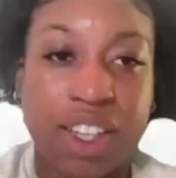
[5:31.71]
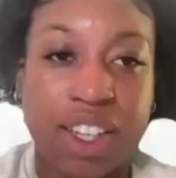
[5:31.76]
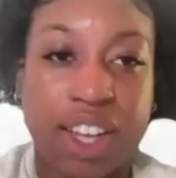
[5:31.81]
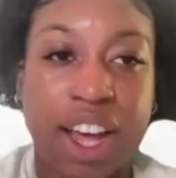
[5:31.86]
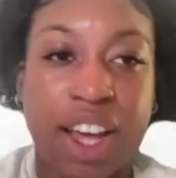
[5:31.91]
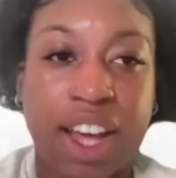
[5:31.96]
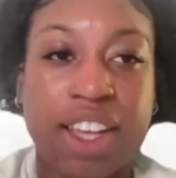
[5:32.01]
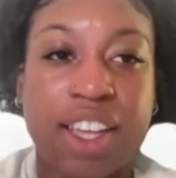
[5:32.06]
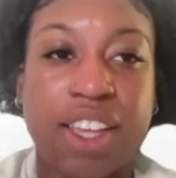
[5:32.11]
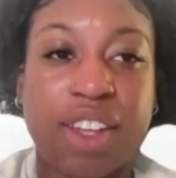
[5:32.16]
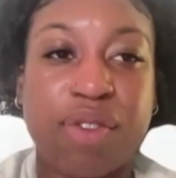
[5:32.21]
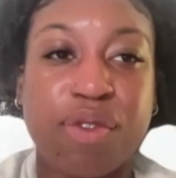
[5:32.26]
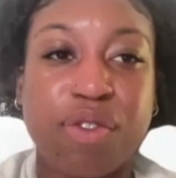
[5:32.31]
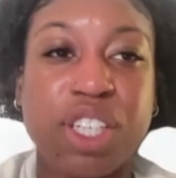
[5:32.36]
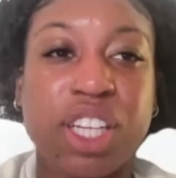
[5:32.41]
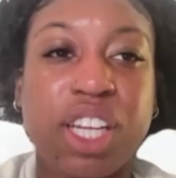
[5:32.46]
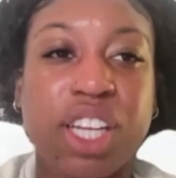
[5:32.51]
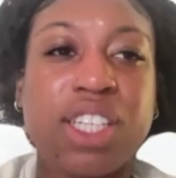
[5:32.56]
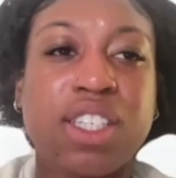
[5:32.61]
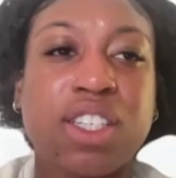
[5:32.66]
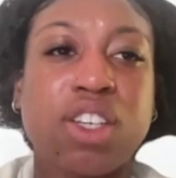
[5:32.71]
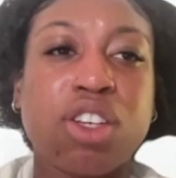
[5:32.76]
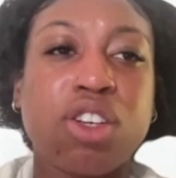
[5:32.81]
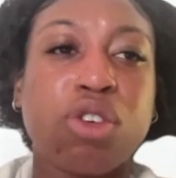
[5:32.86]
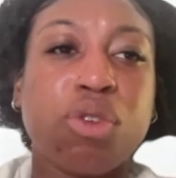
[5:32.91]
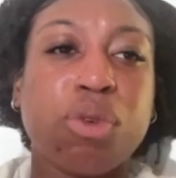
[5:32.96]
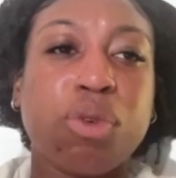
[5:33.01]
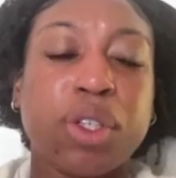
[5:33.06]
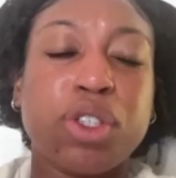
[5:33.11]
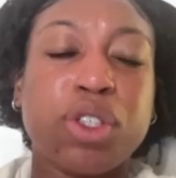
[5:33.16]
I can relate
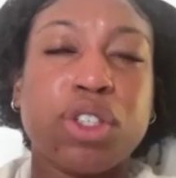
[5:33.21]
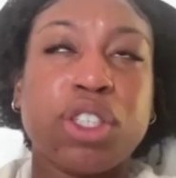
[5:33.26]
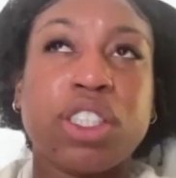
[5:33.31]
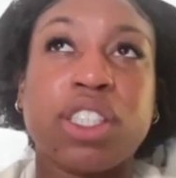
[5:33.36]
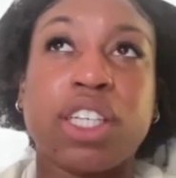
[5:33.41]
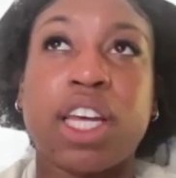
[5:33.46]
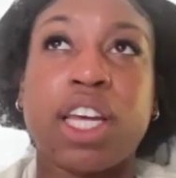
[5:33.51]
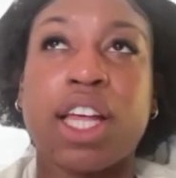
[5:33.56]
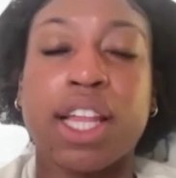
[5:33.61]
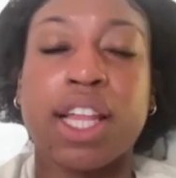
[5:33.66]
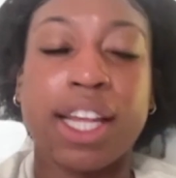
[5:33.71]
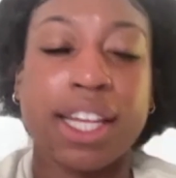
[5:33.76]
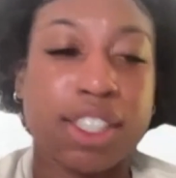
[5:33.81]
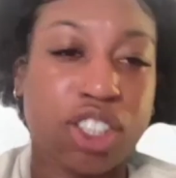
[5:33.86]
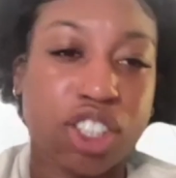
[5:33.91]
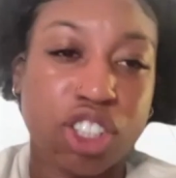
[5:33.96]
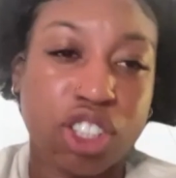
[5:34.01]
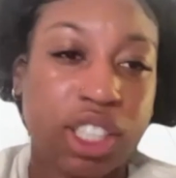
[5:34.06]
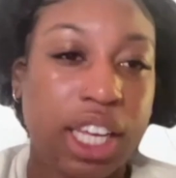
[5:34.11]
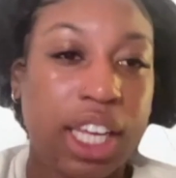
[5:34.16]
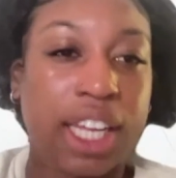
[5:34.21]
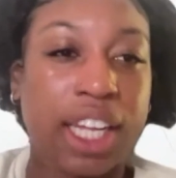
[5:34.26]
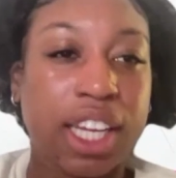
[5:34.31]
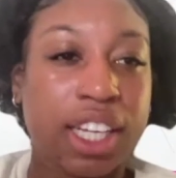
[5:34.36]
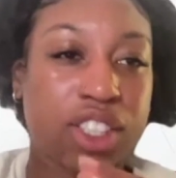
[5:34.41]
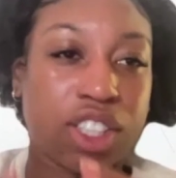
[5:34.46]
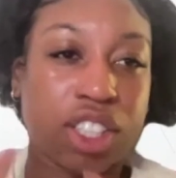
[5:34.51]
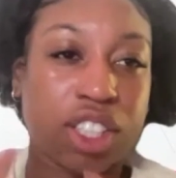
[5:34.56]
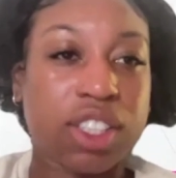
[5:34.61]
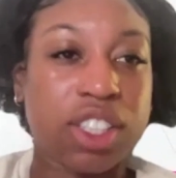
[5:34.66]
to what you were saying, like just getting
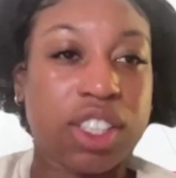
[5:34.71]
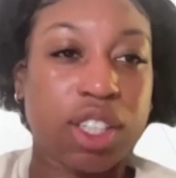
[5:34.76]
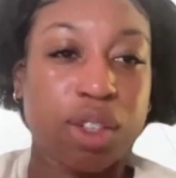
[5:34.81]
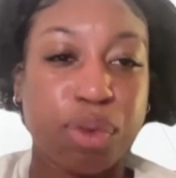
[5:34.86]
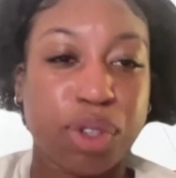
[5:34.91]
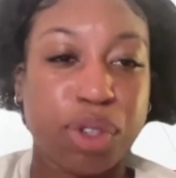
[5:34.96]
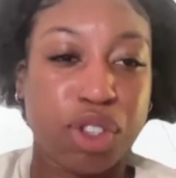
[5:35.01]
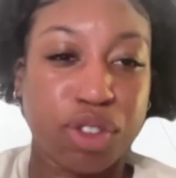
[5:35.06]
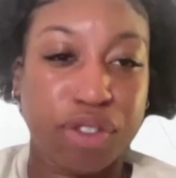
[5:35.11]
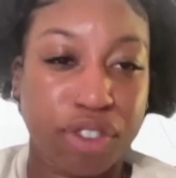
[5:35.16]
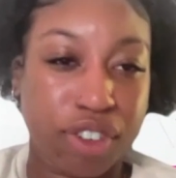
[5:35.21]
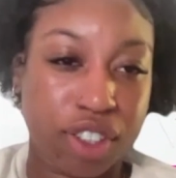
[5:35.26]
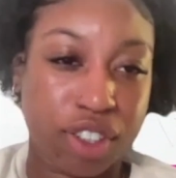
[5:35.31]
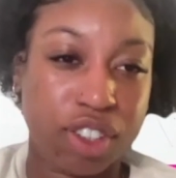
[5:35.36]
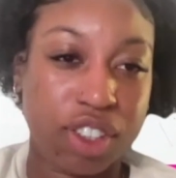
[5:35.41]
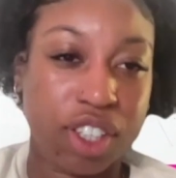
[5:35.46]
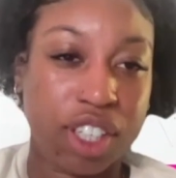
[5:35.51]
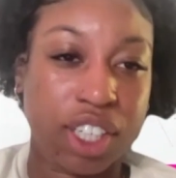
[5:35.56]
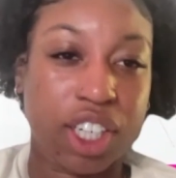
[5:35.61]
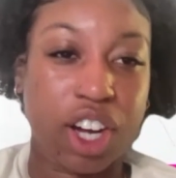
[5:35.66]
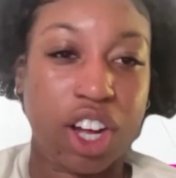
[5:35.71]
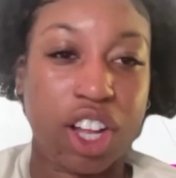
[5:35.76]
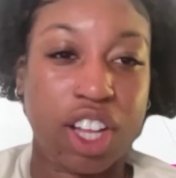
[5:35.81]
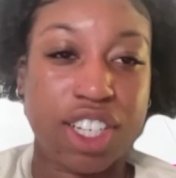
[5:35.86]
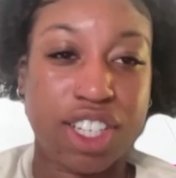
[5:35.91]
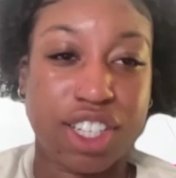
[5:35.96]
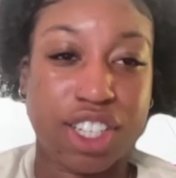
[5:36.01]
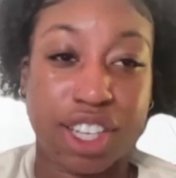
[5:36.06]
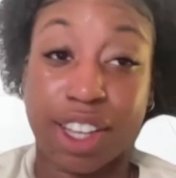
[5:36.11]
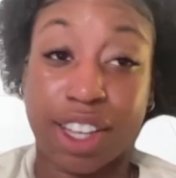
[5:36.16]
adjusted when you first start
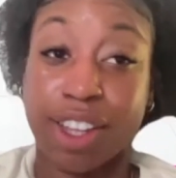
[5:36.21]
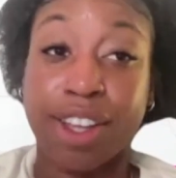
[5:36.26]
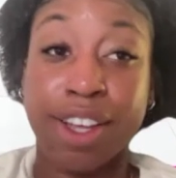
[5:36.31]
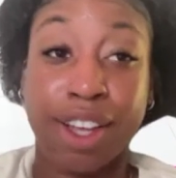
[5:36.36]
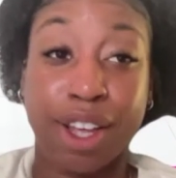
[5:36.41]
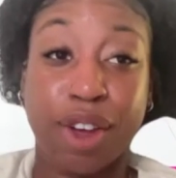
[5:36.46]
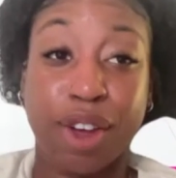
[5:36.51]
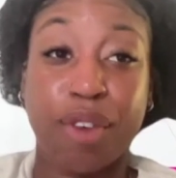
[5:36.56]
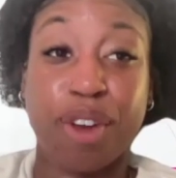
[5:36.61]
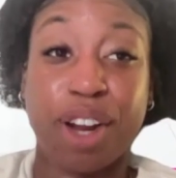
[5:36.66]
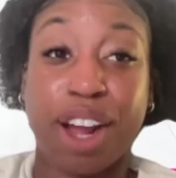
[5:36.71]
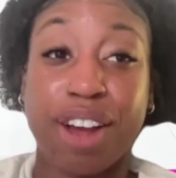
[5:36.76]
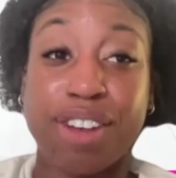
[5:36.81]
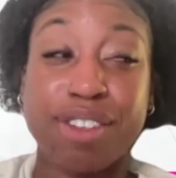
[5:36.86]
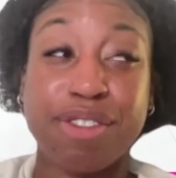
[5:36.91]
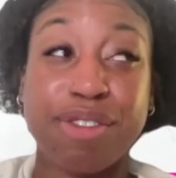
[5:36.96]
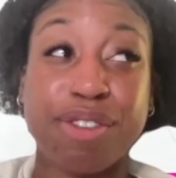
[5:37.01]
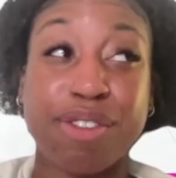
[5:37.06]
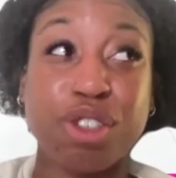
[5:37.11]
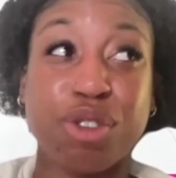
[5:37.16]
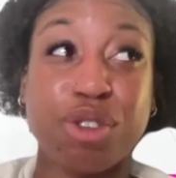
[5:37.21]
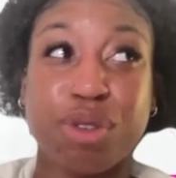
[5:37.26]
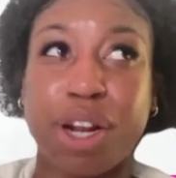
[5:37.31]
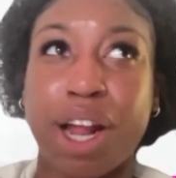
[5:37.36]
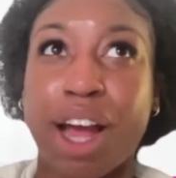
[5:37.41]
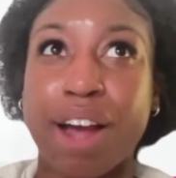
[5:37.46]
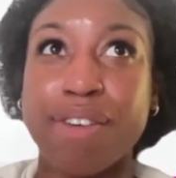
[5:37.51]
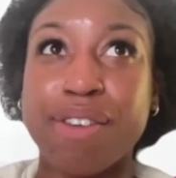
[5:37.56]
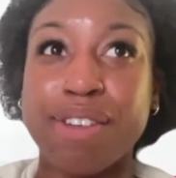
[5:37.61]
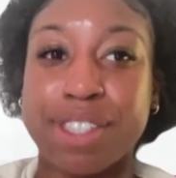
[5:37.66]
college. Like when I was a freshman,
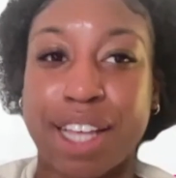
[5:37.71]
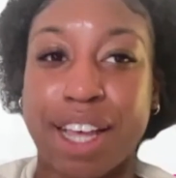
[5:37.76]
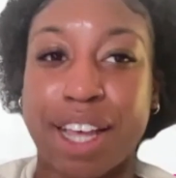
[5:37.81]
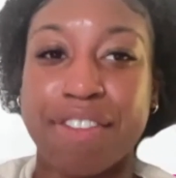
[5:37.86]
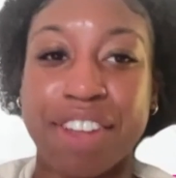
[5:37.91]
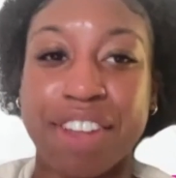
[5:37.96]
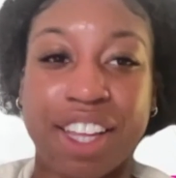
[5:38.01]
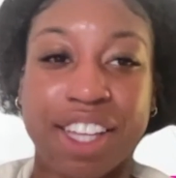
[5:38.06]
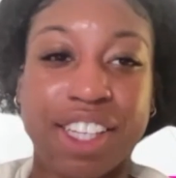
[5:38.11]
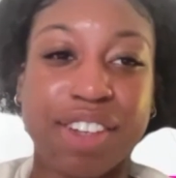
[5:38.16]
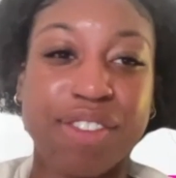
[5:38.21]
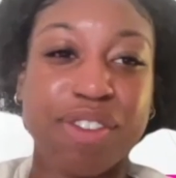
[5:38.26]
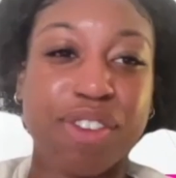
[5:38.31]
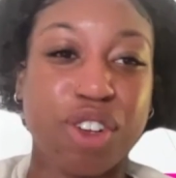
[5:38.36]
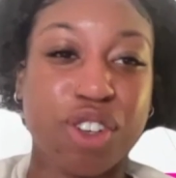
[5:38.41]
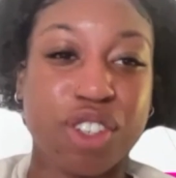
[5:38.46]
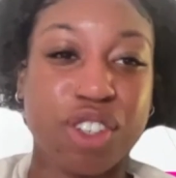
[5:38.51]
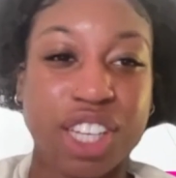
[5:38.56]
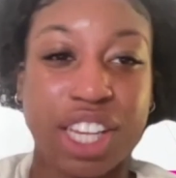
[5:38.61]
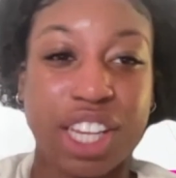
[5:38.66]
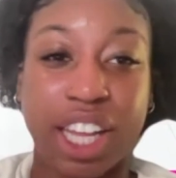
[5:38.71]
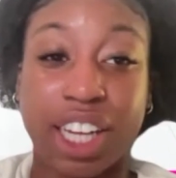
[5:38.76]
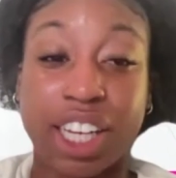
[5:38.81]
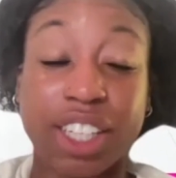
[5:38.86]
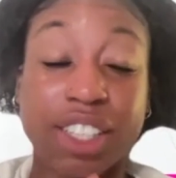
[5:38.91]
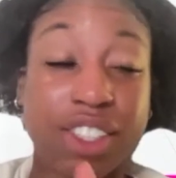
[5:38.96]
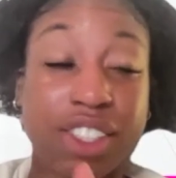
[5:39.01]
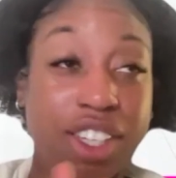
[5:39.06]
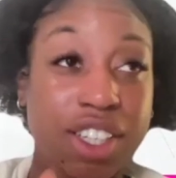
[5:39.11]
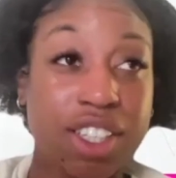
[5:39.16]
I was having a difficulty like
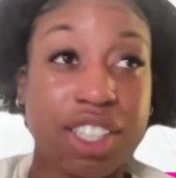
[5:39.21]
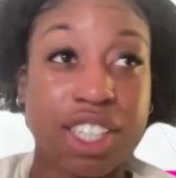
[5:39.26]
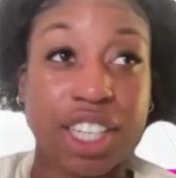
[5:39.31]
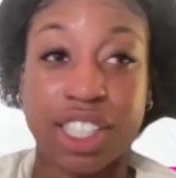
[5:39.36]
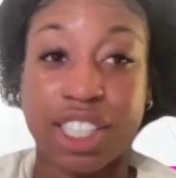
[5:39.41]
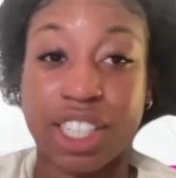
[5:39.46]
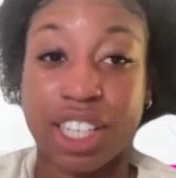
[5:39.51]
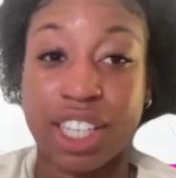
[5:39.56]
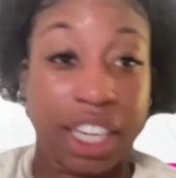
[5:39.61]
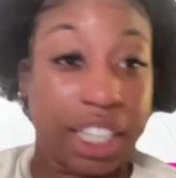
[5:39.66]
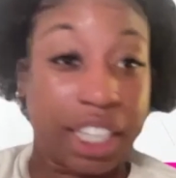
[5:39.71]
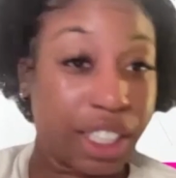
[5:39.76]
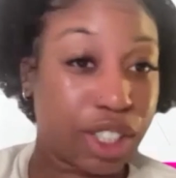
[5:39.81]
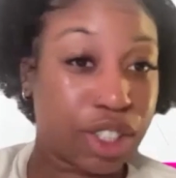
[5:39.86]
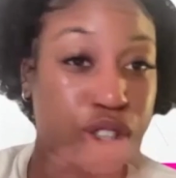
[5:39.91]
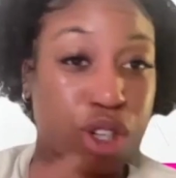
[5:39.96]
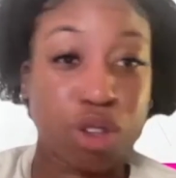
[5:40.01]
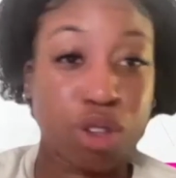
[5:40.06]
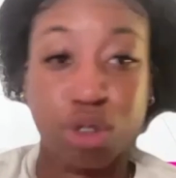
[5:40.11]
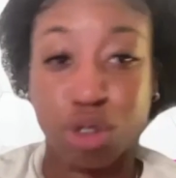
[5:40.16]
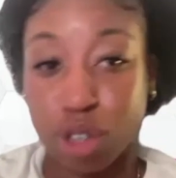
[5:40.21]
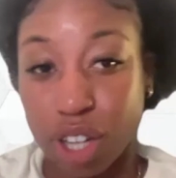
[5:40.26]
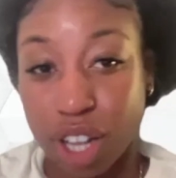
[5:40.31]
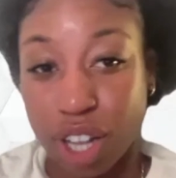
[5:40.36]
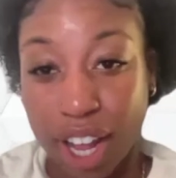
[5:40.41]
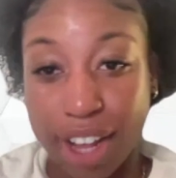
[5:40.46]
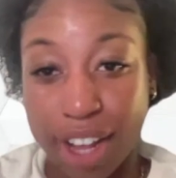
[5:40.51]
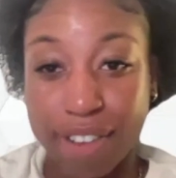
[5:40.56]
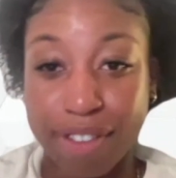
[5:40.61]
adjusting to like social life,